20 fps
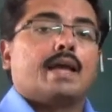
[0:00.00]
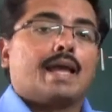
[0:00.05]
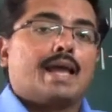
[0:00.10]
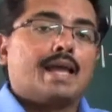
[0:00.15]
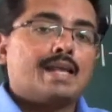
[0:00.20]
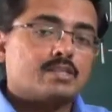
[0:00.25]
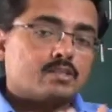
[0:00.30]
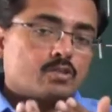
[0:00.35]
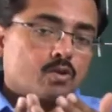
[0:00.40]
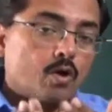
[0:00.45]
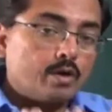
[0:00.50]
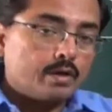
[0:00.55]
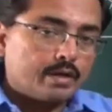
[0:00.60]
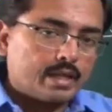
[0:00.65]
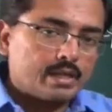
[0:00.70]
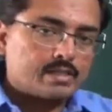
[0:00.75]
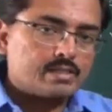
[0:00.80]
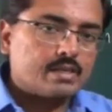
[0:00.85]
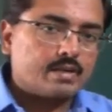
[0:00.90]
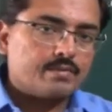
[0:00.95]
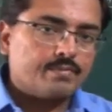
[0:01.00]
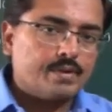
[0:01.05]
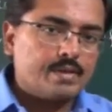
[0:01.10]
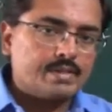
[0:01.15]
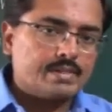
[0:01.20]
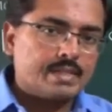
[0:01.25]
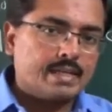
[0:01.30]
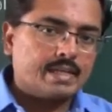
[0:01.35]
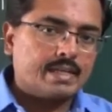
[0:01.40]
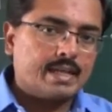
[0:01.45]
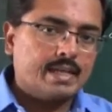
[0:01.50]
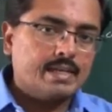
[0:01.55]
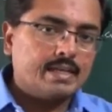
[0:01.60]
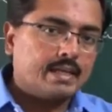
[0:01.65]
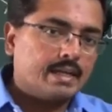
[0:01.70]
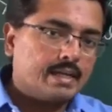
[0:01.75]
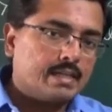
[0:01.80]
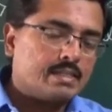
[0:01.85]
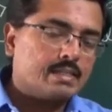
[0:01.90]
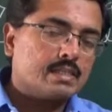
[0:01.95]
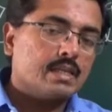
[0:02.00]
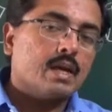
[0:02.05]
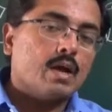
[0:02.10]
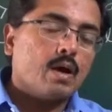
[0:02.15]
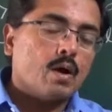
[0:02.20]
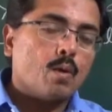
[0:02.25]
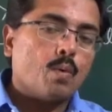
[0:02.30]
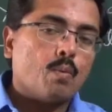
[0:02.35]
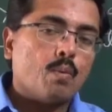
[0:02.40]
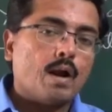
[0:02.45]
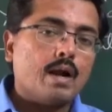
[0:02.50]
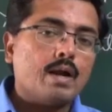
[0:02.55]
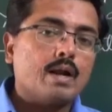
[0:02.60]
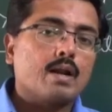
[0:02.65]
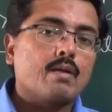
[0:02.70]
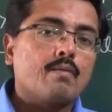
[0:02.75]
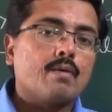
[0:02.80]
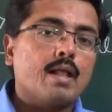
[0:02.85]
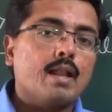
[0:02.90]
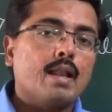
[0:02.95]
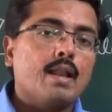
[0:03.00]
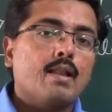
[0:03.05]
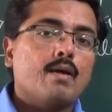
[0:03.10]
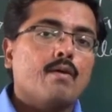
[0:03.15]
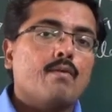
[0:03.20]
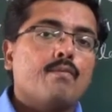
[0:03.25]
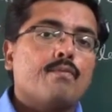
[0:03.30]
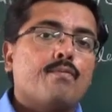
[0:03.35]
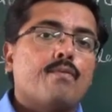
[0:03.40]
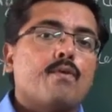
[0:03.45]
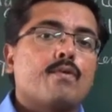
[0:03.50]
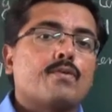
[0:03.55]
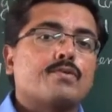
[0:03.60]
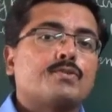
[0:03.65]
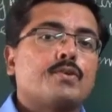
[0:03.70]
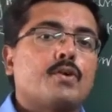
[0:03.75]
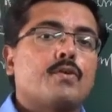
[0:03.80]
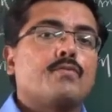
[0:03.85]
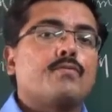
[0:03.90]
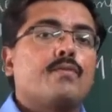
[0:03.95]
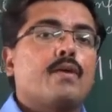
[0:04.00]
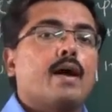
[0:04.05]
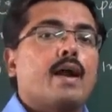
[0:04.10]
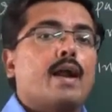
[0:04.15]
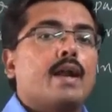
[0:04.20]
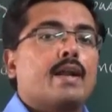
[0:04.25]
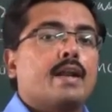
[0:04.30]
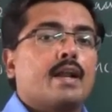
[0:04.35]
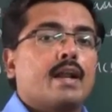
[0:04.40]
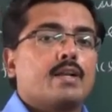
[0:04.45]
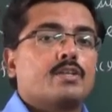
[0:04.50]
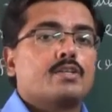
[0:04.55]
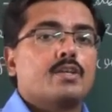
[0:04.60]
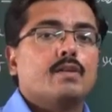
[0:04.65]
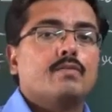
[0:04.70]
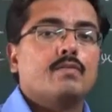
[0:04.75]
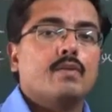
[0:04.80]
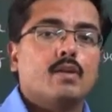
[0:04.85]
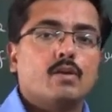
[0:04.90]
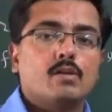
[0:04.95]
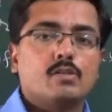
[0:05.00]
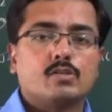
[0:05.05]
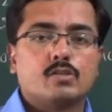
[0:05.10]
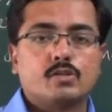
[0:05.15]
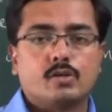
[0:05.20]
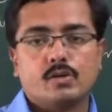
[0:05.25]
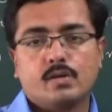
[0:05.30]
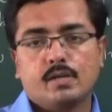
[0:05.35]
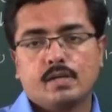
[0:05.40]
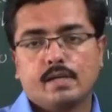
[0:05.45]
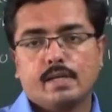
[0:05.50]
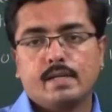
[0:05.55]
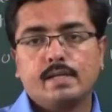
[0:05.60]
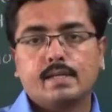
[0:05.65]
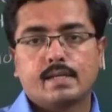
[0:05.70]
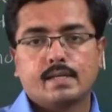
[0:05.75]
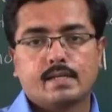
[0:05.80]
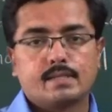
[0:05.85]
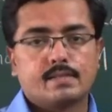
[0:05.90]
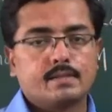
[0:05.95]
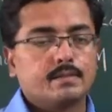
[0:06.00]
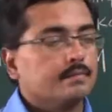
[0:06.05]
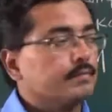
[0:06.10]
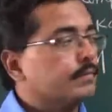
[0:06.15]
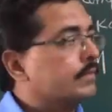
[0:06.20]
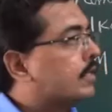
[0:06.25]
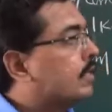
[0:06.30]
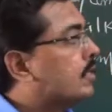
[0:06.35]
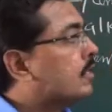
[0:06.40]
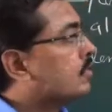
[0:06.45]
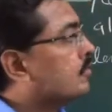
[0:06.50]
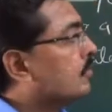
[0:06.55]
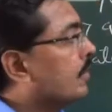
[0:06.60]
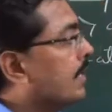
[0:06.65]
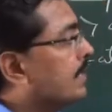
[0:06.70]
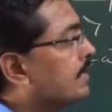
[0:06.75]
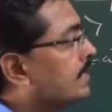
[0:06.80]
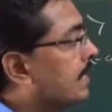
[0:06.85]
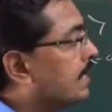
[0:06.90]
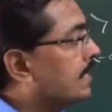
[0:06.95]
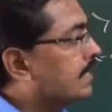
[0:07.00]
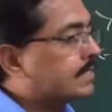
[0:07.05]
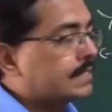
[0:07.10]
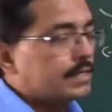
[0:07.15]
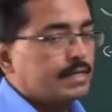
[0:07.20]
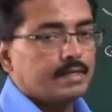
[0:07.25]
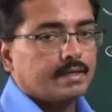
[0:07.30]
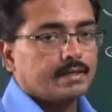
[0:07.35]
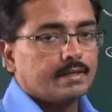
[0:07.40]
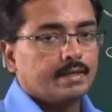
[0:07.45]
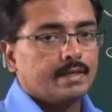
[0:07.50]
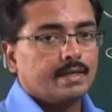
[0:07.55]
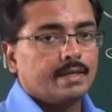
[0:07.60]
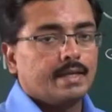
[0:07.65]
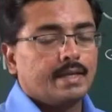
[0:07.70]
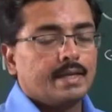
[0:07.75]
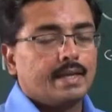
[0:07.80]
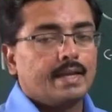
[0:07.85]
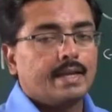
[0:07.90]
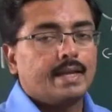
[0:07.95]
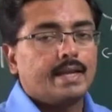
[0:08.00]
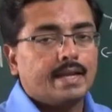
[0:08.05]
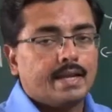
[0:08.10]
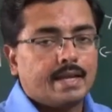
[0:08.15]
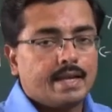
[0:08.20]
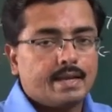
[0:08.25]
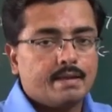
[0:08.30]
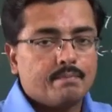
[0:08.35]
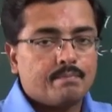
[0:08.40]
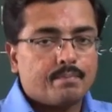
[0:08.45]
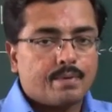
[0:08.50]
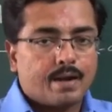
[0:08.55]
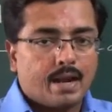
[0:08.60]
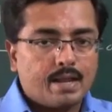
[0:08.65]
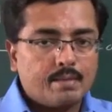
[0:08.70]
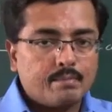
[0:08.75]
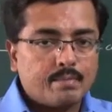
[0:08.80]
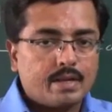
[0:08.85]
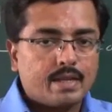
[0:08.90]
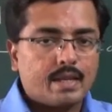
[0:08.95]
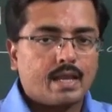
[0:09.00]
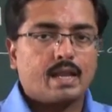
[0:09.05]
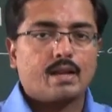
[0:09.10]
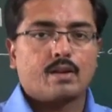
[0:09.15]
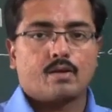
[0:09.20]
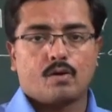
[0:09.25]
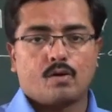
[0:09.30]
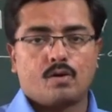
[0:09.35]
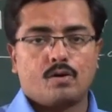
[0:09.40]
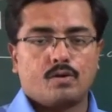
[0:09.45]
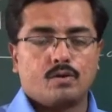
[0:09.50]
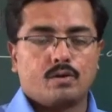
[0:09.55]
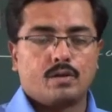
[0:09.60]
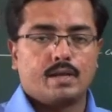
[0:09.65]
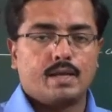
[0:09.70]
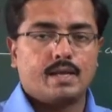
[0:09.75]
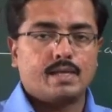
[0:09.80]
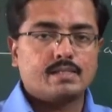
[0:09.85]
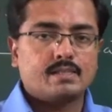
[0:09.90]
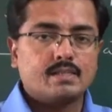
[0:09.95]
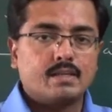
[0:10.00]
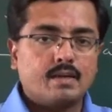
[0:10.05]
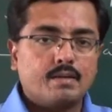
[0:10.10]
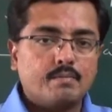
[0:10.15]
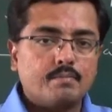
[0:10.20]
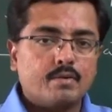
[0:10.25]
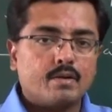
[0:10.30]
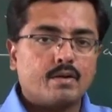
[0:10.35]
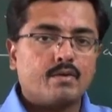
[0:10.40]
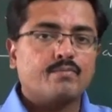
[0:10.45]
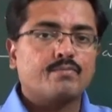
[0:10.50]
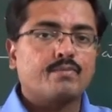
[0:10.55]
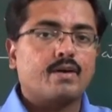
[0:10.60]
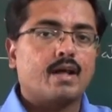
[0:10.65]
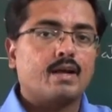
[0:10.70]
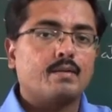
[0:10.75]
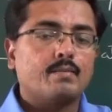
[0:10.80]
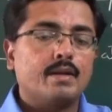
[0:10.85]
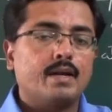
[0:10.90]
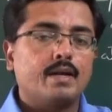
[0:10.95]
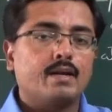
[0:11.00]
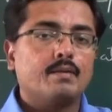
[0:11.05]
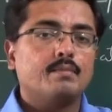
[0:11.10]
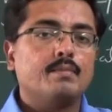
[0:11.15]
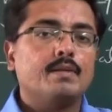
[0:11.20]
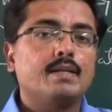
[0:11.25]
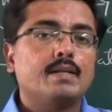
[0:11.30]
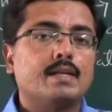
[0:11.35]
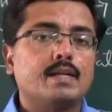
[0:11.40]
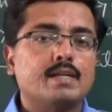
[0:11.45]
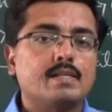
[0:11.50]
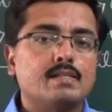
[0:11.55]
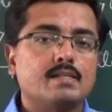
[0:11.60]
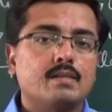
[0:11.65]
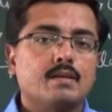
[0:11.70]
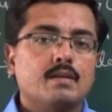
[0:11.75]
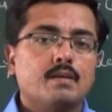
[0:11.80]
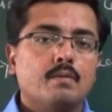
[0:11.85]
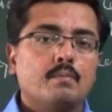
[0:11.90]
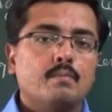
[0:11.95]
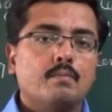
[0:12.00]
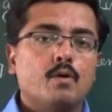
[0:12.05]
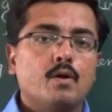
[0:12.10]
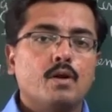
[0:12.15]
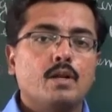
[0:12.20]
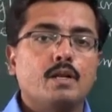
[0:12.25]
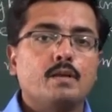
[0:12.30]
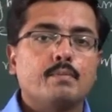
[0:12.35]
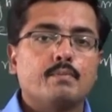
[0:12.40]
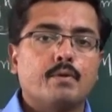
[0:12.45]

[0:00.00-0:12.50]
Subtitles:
As contact surface area increase, van der Waals force of attraction will also increase. So as a result, in a primary alcohol, as the number of carbon atom increase, boiling